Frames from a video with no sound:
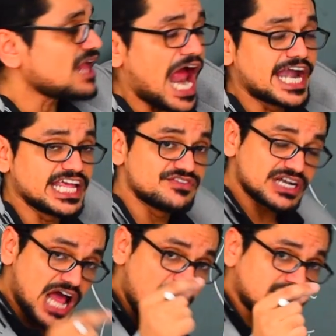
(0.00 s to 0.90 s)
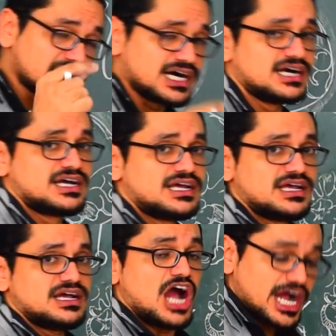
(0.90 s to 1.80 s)
and even
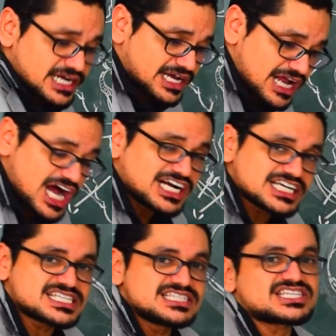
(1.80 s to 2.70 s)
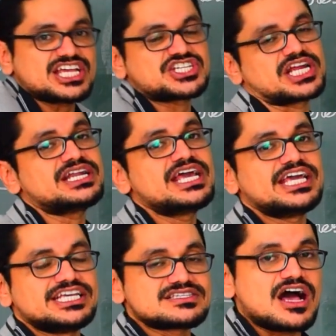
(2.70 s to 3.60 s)
hunger sensation
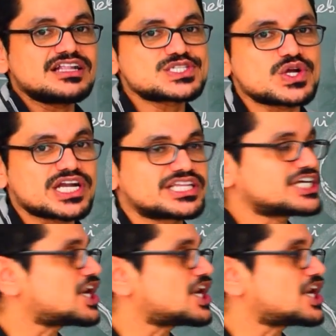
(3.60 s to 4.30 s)
is also under the